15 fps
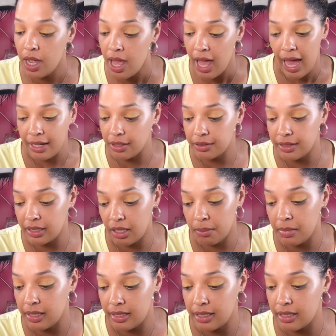I don't think I'm
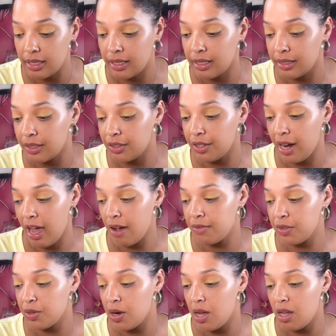gonna need the glitter
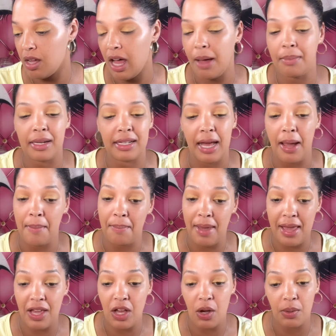after all. I mean, I may
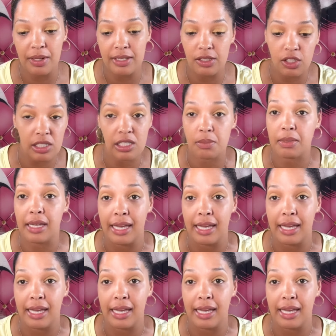go in just to be